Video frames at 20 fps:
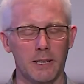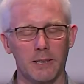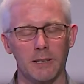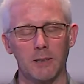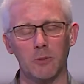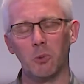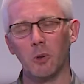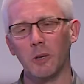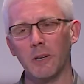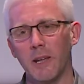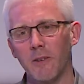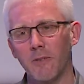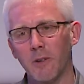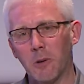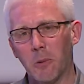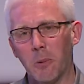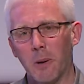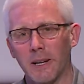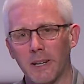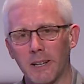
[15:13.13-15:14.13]
and were never
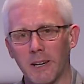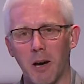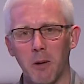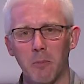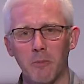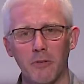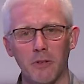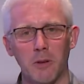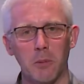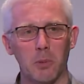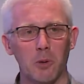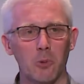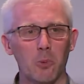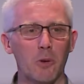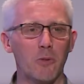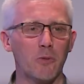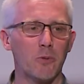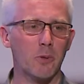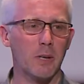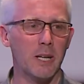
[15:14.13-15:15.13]
quite comfortable
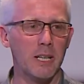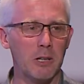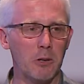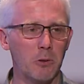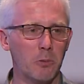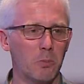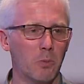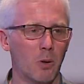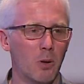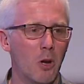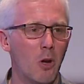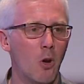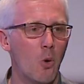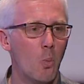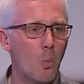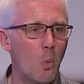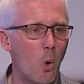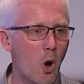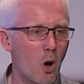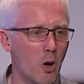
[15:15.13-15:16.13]
with Readium
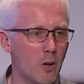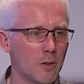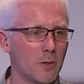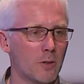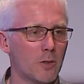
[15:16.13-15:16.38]
1,